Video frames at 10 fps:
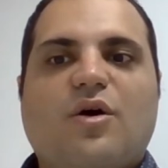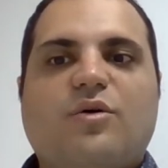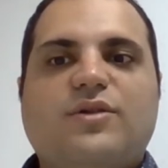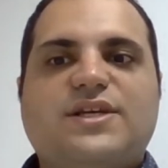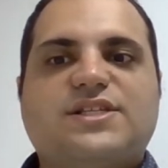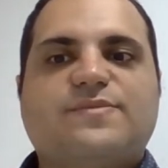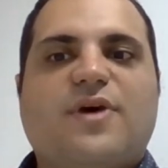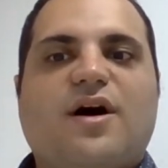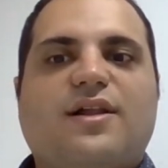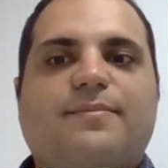only a
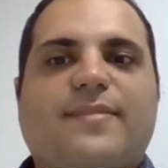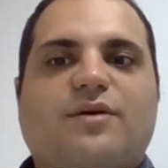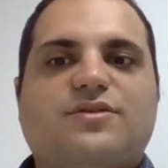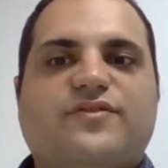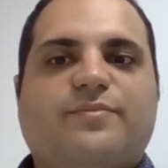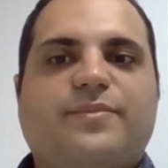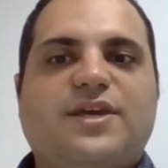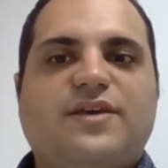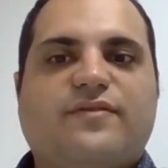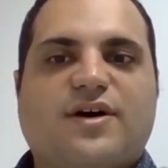small amount of
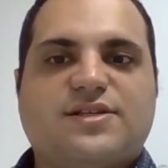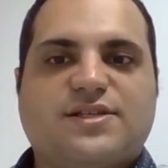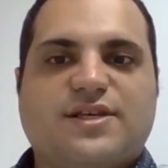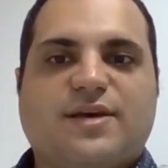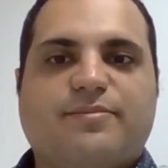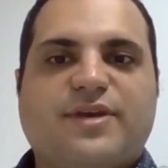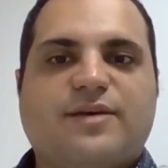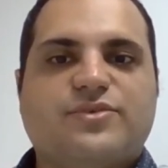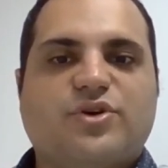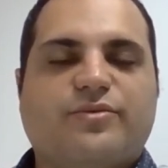PFAS can be
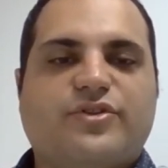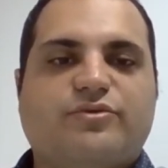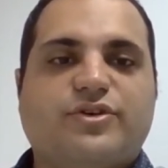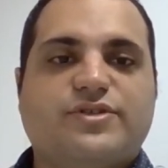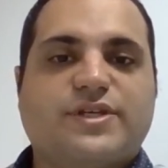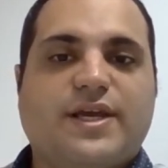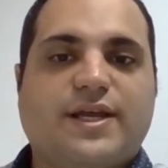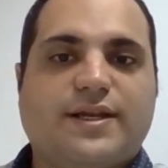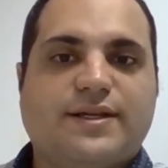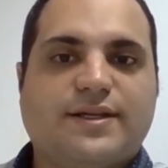absorbed through your
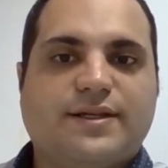skin.